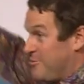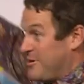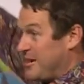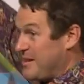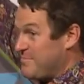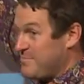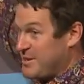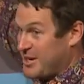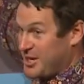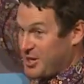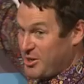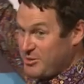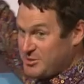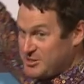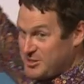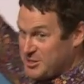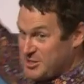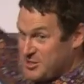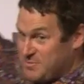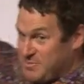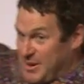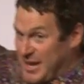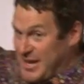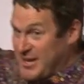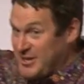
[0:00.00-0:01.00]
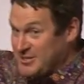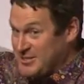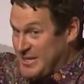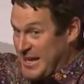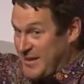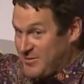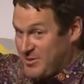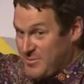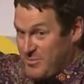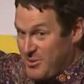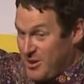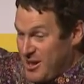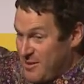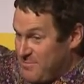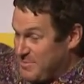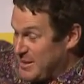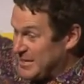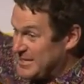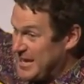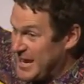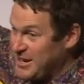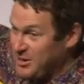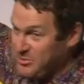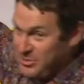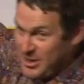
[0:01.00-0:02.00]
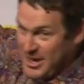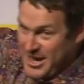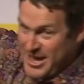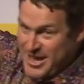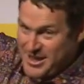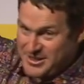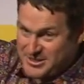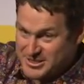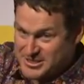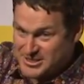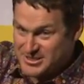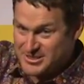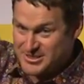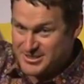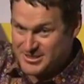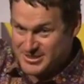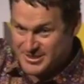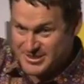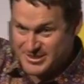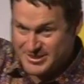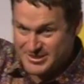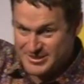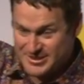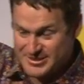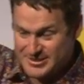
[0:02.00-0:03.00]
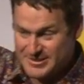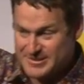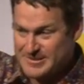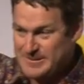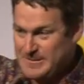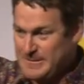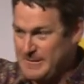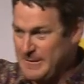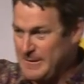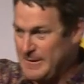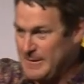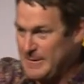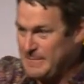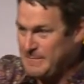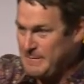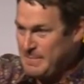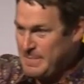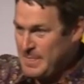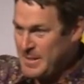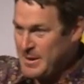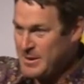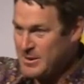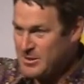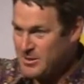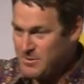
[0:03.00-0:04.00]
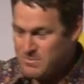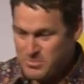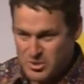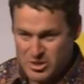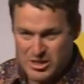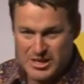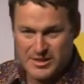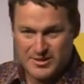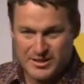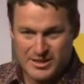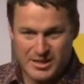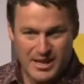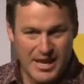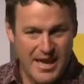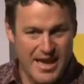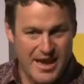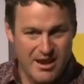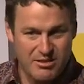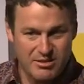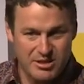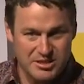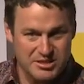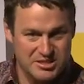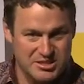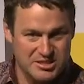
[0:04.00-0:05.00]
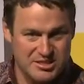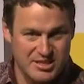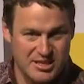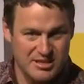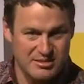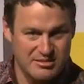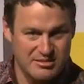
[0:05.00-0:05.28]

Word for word: big usage peak because I have to buy a big data warehouse. The beauty of the cloud is that